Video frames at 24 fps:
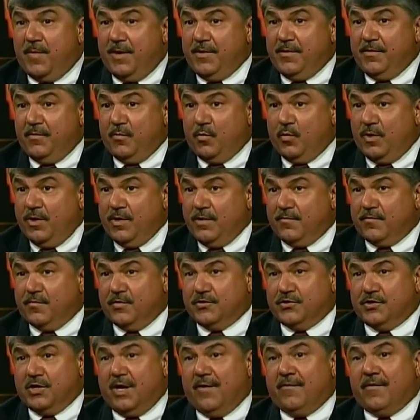a
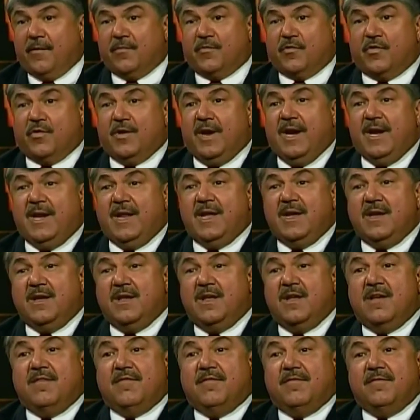wonderful job of
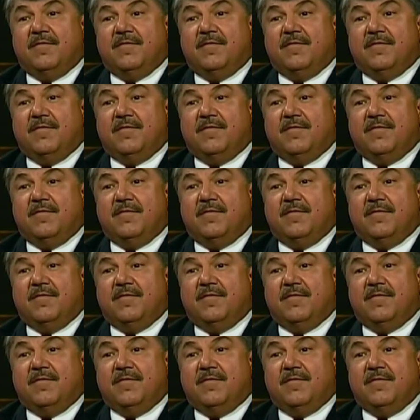creating